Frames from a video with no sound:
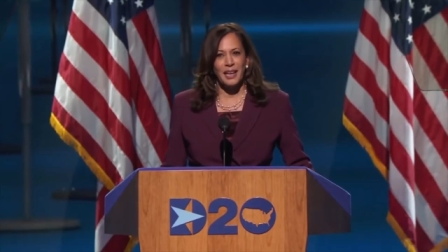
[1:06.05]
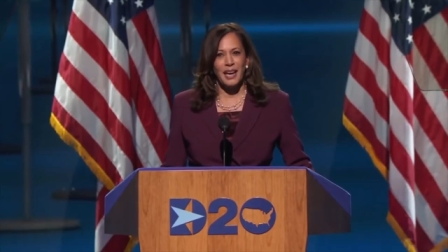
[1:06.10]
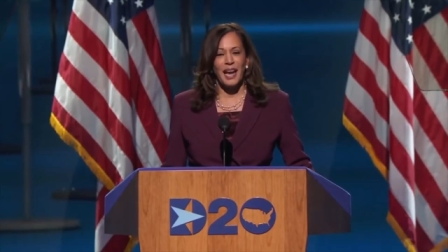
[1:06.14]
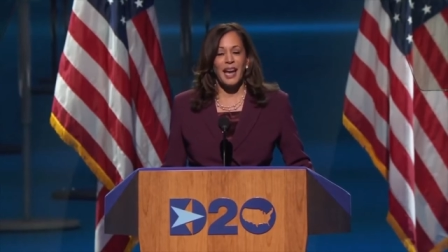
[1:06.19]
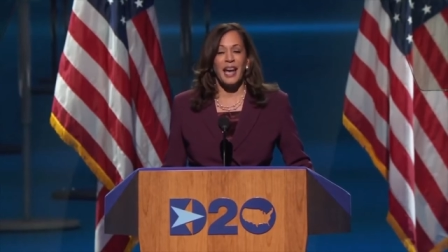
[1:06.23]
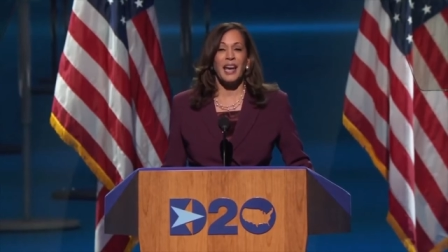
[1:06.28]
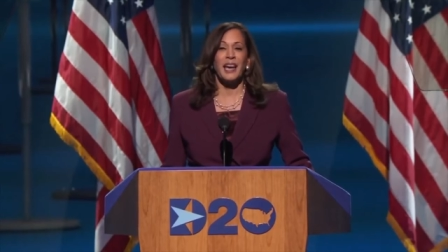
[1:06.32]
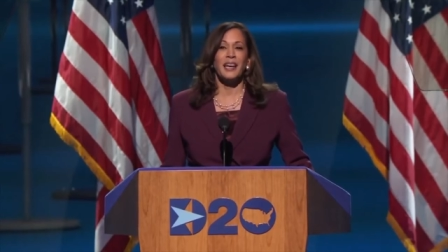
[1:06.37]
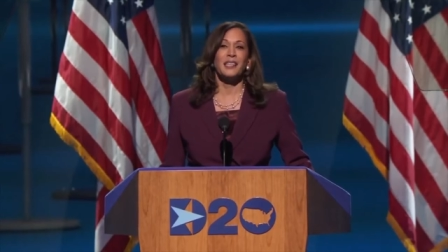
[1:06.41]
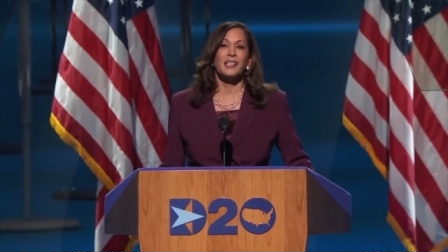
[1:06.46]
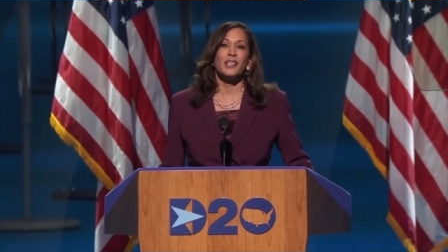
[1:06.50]

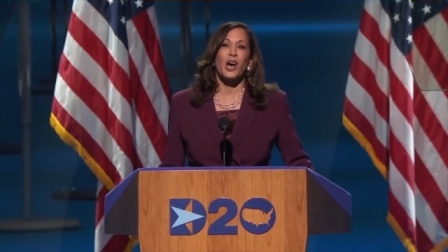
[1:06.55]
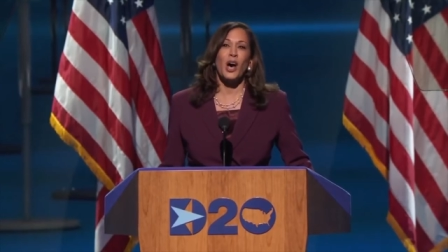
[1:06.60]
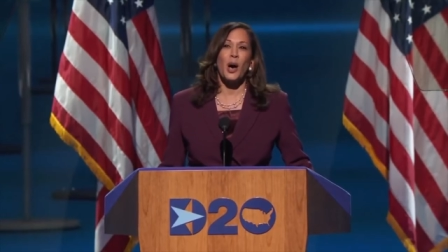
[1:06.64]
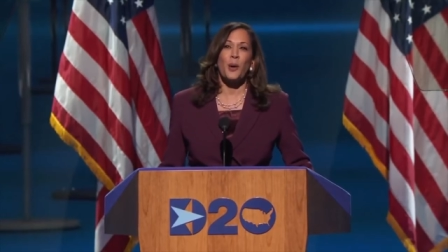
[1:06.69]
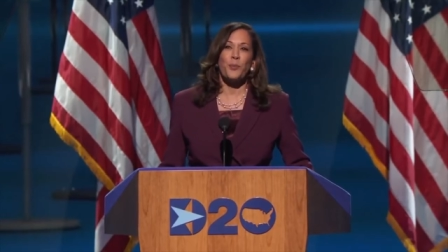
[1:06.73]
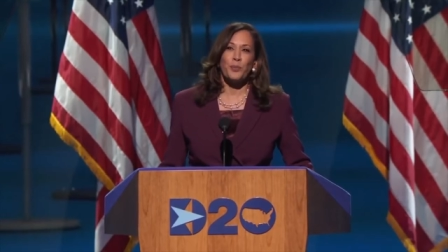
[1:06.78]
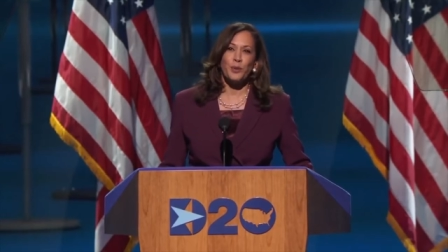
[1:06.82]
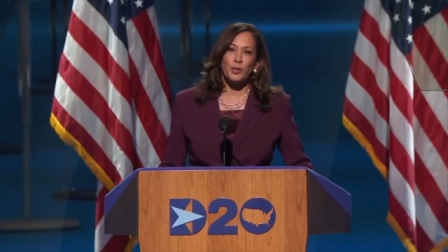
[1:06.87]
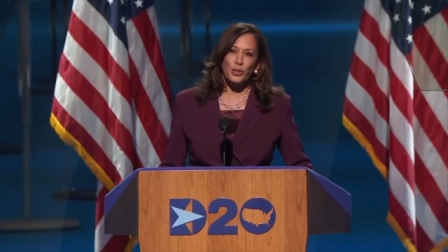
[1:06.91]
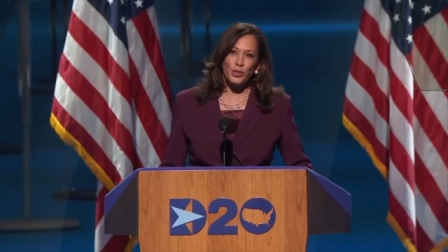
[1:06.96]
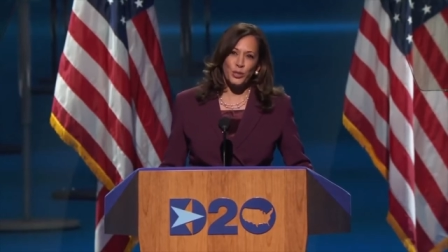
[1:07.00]
and
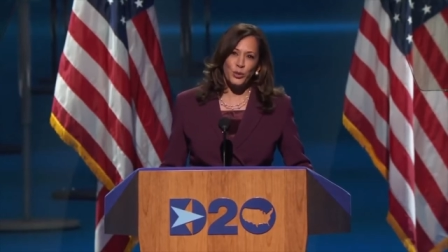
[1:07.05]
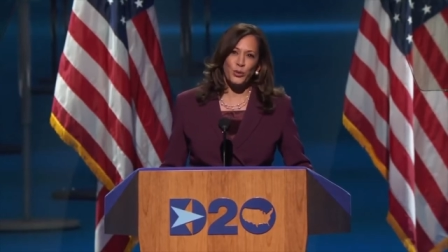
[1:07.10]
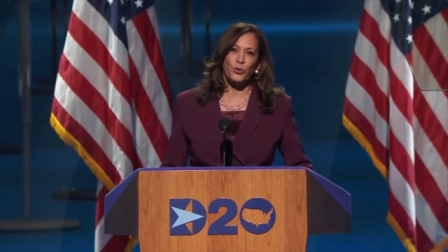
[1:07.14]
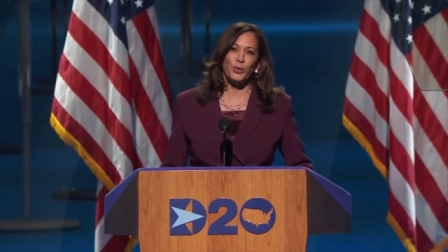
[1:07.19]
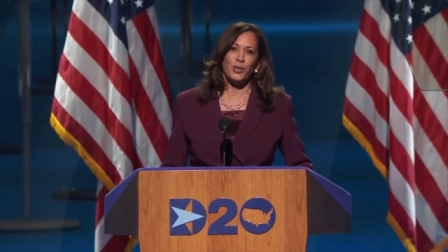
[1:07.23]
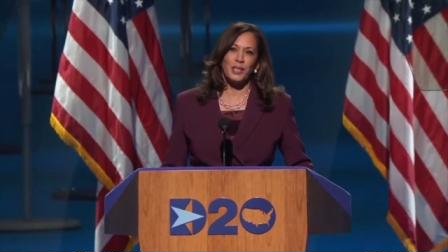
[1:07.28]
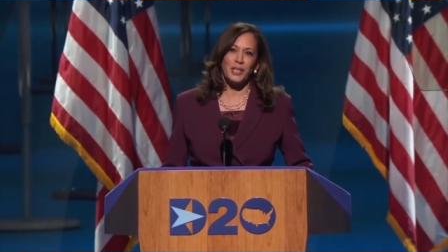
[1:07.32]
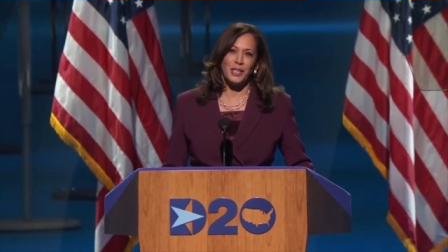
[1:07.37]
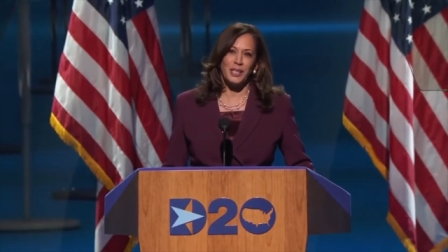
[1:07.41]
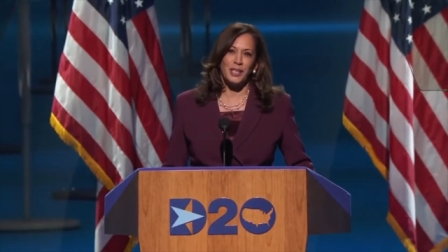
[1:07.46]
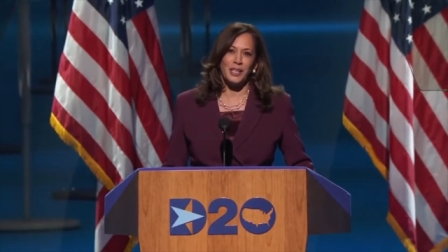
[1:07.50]

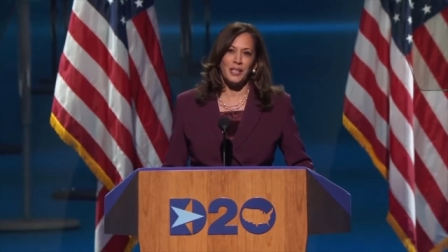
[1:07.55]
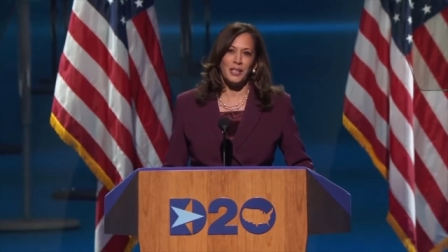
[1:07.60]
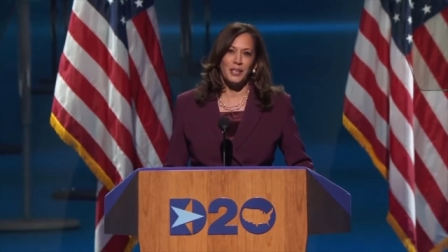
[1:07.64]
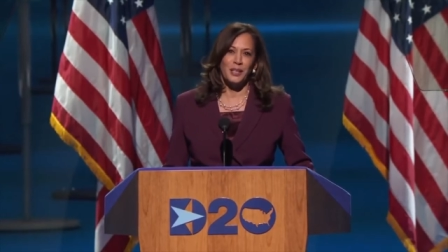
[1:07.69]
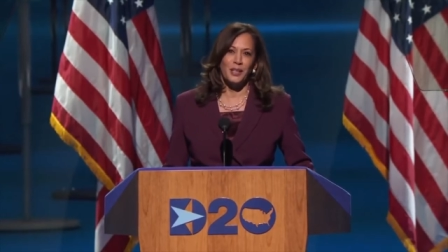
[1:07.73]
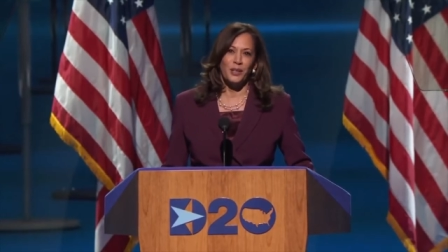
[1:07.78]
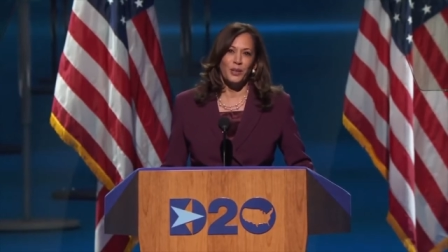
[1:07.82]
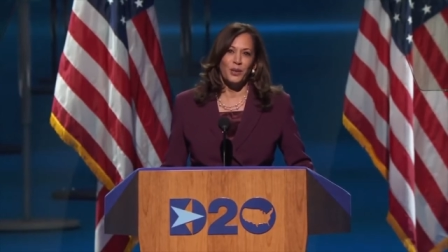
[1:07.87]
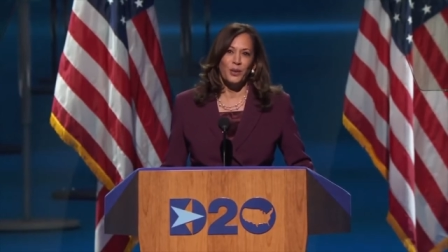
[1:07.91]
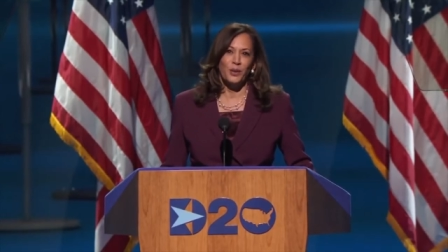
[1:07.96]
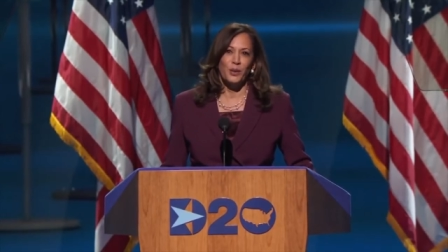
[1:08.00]
opportunity
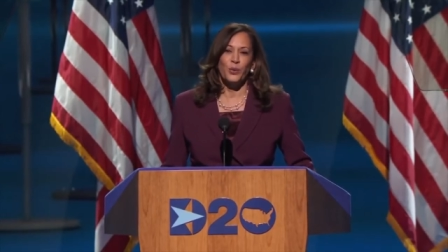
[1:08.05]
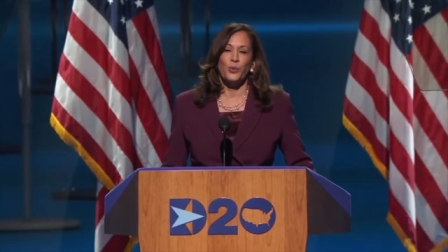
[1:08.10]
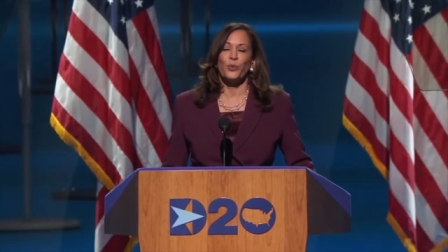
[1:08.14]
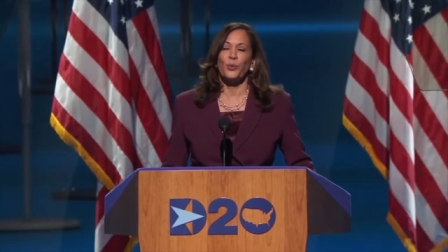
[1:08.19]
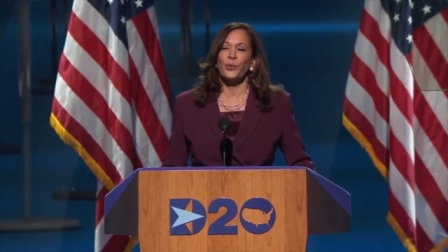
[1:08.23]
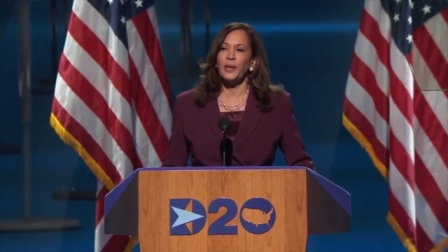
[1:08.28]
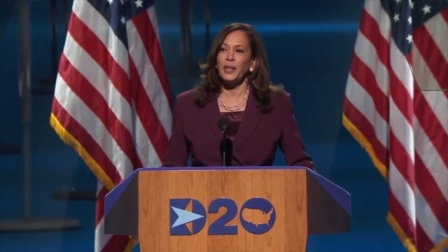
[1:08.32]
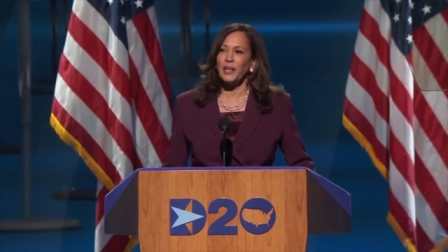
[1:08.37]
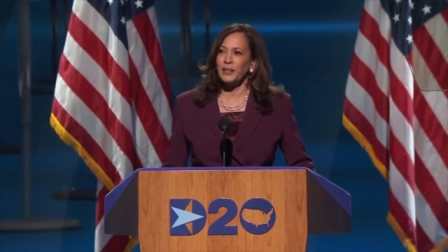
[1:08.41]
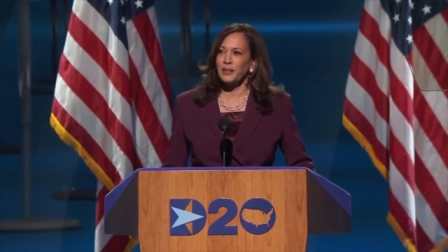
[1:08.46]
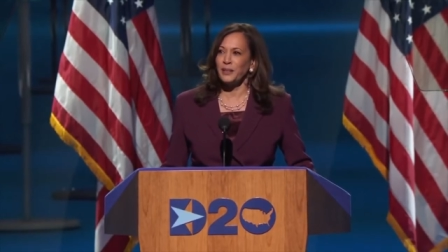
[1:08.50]

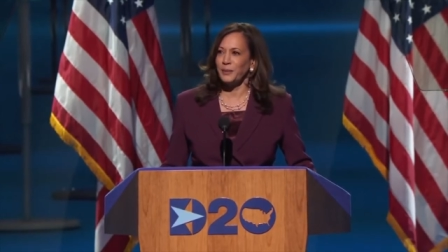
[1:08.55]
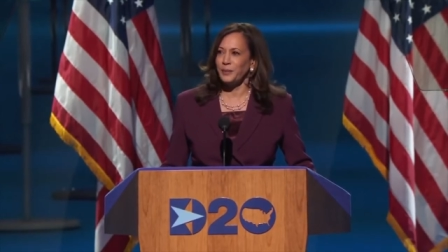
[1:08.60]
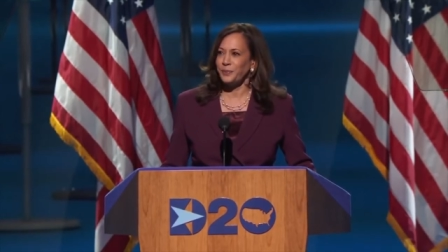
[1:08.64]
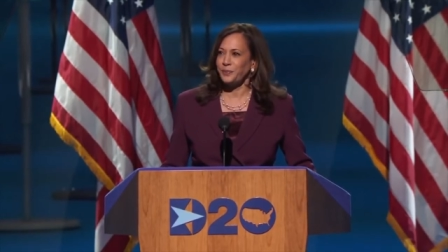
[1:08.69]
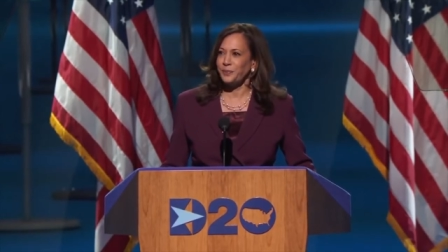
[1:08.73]
real